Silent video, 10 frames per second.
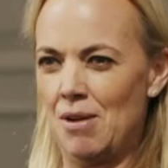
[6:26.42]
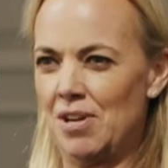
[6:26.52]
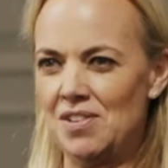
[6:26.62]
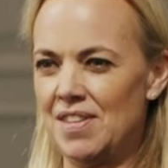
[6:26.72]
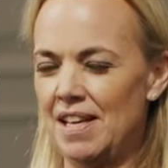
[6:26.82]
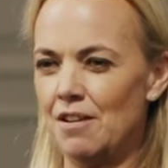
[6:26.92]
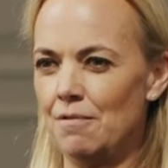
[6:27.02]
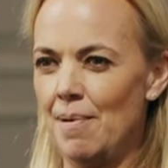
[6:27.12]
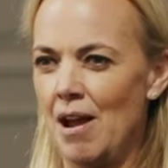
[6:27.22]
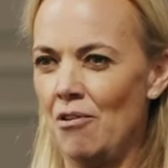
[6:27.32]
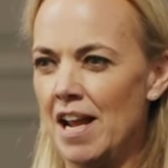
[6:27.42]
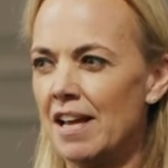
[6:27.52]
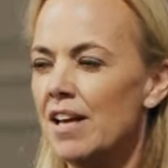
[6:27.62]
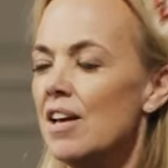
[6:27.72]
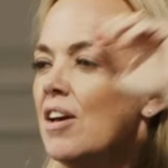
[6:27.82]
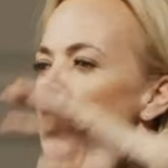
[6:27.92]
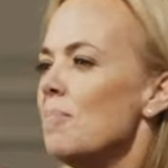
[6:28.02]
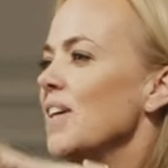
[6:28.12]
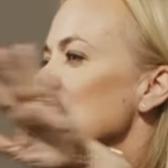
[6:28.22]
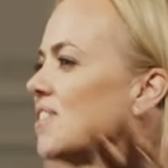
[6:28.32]
when you think of Mary.
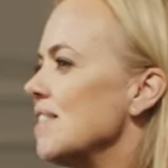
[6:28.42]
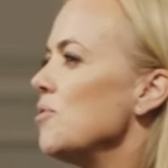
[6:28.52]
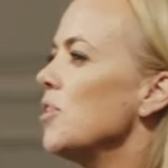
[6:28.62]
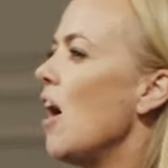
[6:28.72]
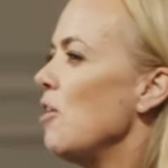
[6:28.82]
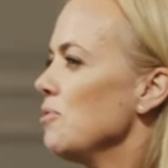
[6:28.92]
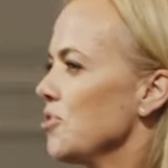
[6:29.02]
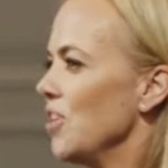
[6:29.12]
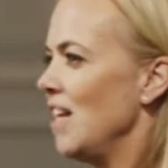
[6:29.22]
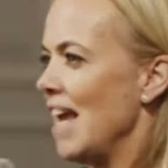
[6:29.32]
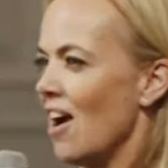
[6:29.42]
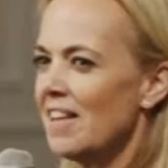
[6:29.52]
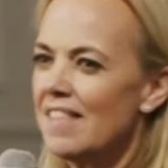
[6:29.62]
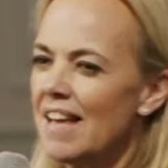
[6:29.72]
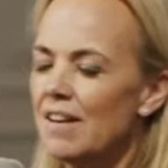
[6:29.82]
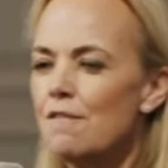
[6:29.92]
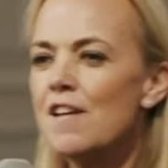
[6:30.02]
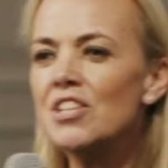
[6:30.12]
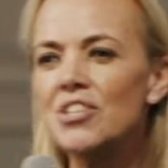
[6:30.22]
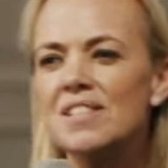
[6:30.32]
Because still culturally, I think
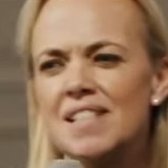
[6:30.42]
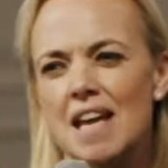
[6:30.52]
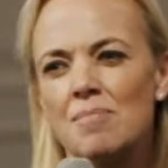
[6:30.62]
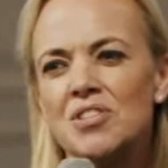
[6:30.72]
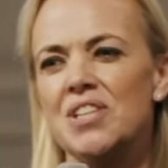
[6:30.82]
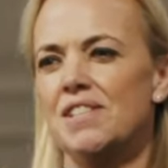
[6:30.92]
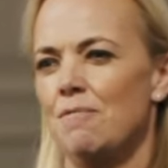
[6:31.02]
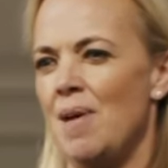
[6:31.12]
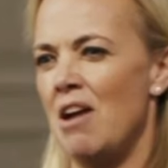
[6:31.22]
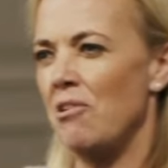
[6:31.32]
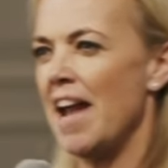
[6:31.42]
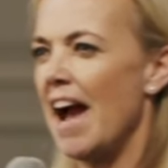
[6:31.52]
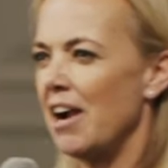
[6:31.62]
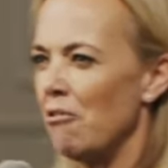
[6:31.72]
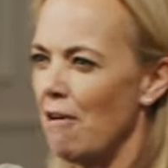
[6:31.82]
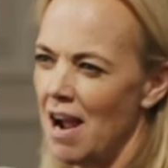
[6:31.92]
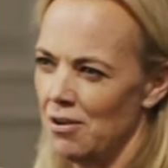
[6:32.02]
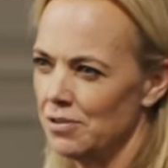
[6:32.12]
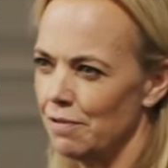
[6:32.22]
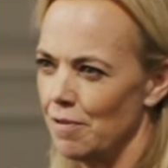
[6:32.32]
visions and images of Mary hang
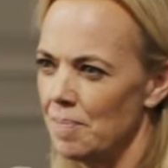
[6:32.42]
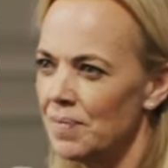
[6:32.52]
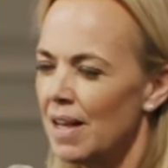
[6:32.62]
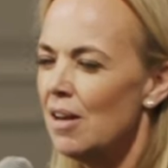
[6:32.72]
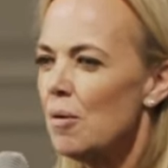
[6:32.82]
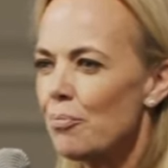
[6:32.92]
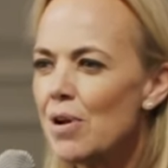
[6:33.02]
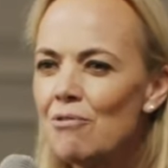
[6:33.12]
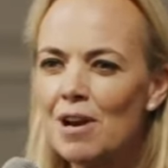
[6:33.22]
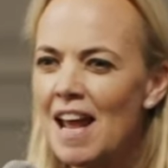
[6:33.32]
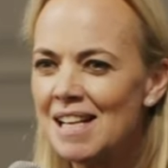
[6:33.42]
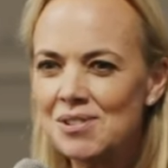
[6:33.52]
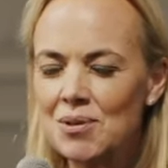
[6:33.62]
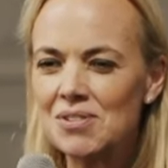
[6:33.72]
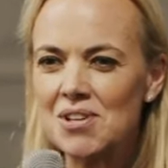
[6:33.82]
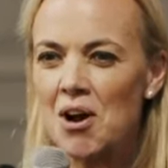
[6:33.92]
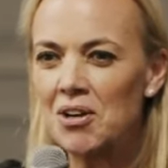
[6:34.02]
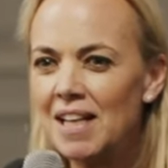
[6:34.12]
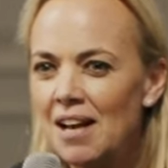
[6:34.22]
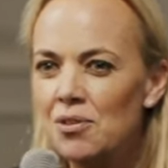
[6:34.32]
around from pre-Renaissance
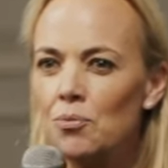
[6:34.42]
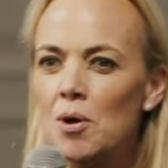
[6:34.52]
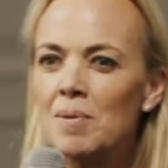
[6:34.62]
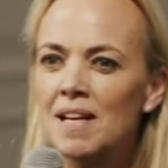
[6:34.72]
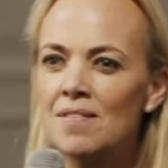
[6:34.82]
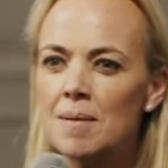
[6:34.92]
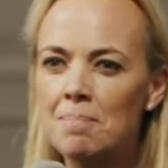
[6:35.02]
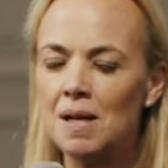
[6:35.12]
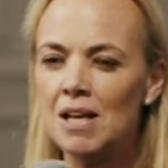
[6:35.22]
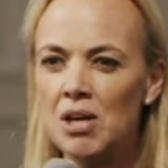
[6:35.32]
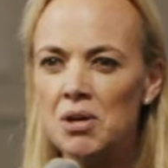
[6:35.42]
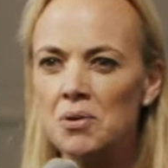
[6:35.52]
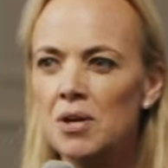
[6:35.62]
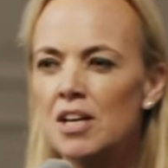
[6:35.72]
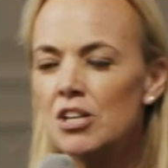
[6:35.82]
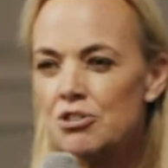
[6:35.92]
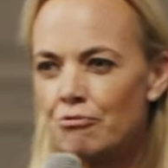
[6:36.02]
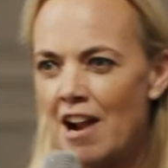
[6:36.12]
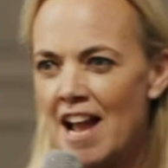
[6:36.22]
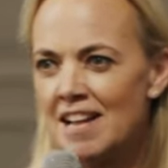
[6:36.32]
art, you know, the woman in the blue
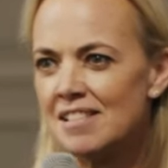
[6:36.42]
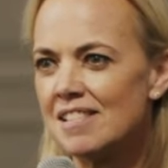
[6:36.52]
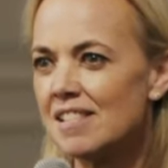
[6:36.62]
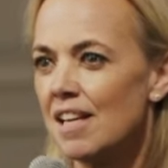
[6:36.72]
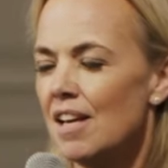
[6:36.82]
dress,